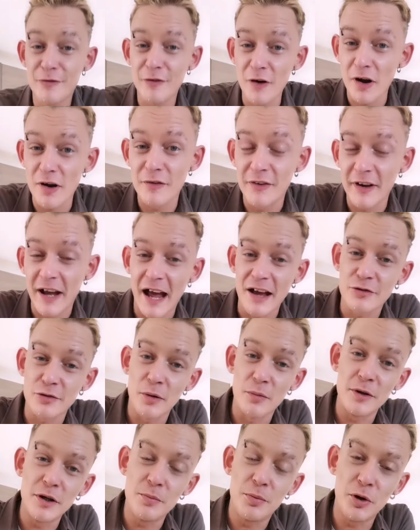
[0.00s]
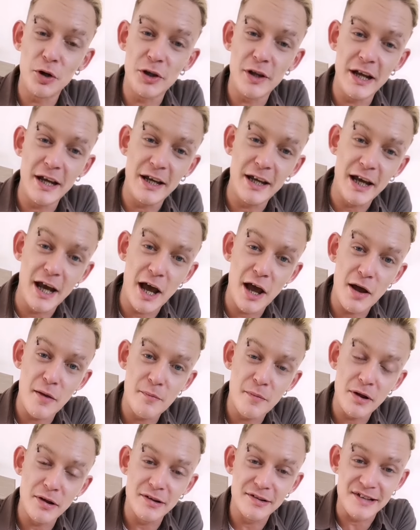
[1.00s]
Just before I forget as well, when you put
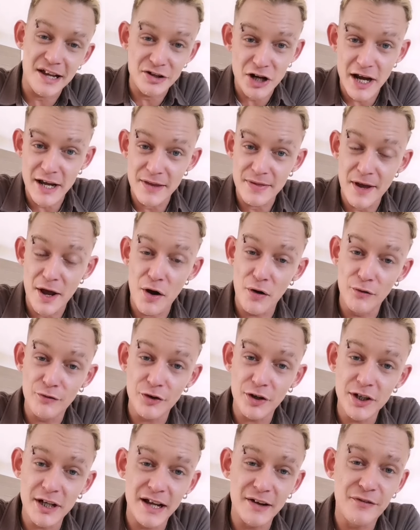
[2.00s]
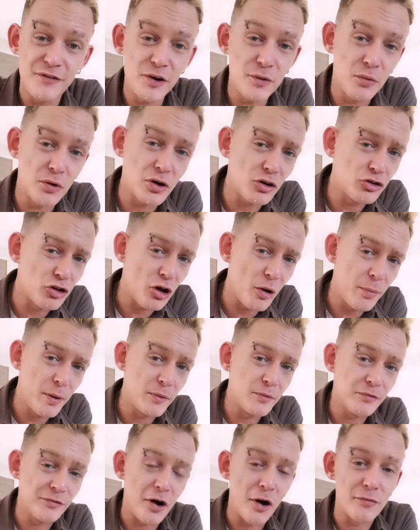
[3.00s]
the lasagna in the oven, if you want
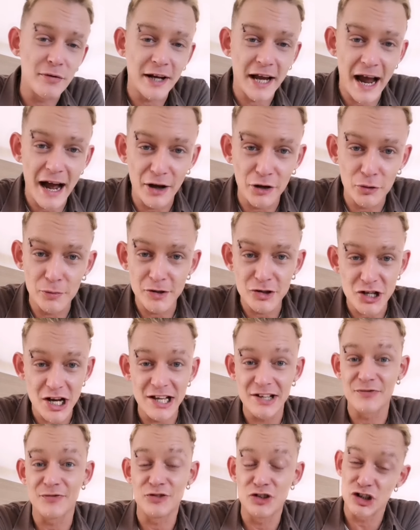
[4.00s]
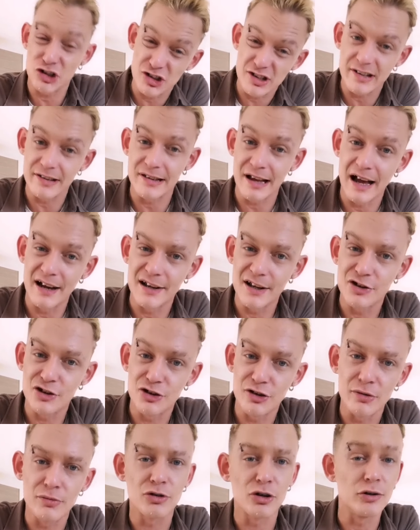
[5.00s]
to top it with oregano, which I've just
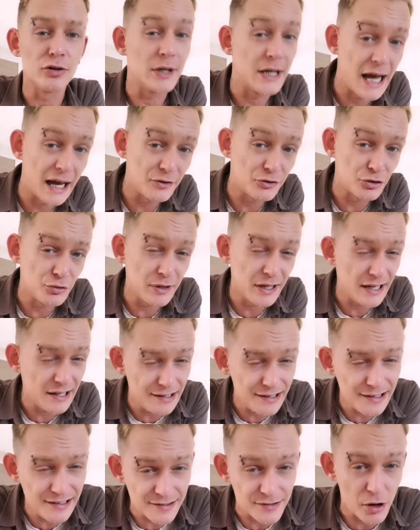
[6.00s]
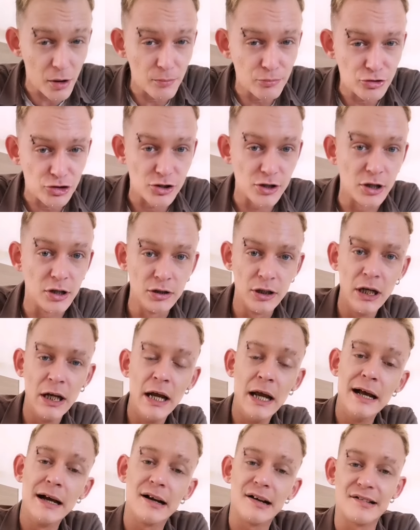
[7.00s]
decided to do, so you can do, it is
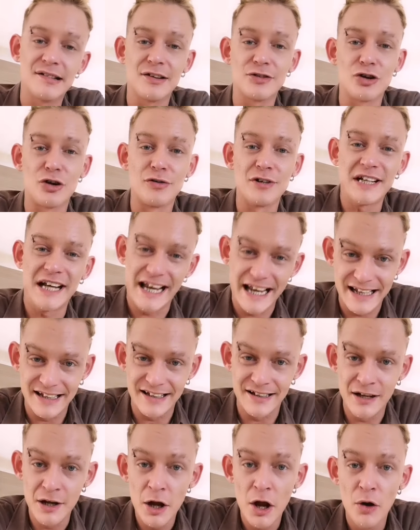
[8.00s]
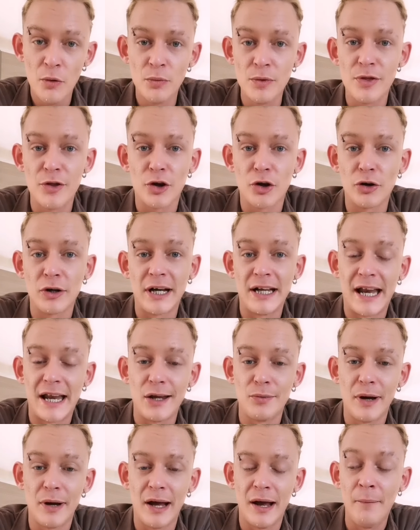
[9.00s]
optional because it's already in with the
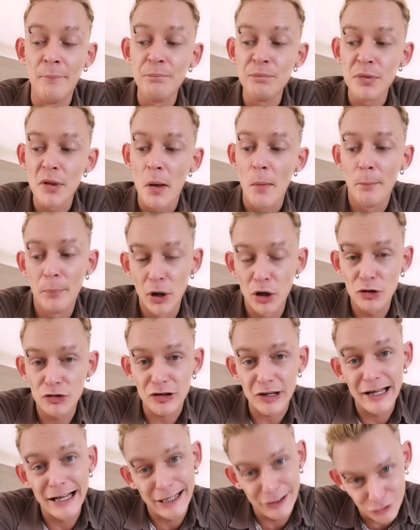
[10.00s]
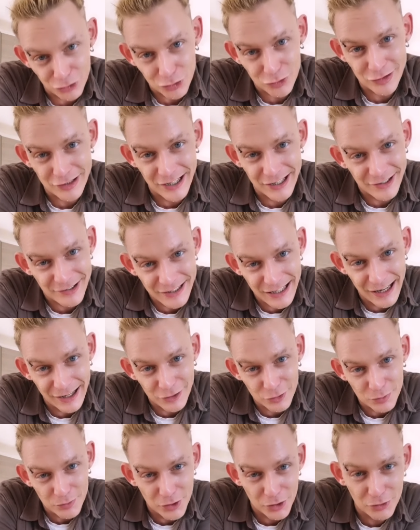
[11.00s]
cooking anyway. But it does
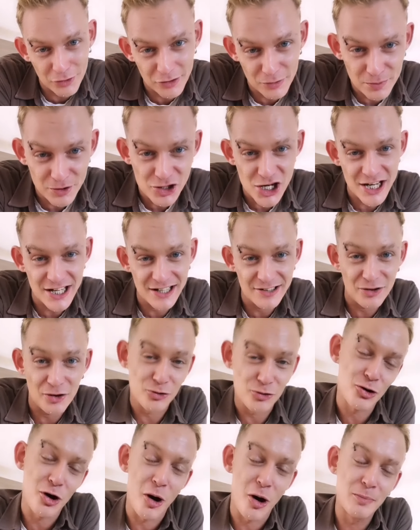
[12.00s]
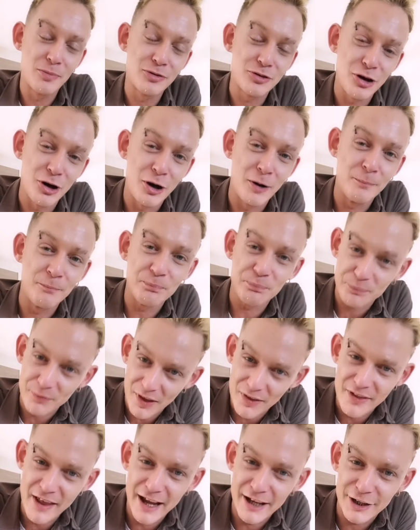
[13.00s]
taste nice with the crispy cheese on top,
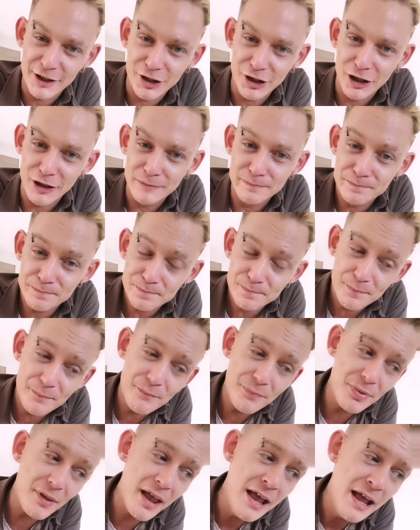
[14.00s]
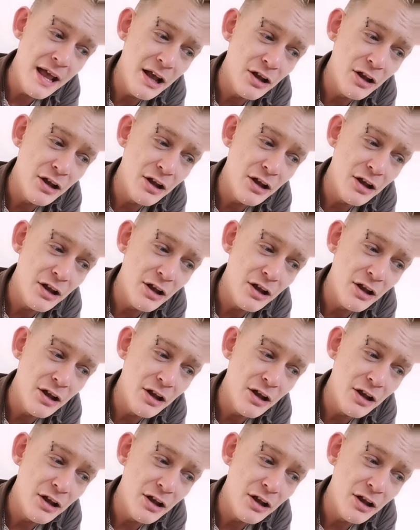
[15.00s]
so there you go.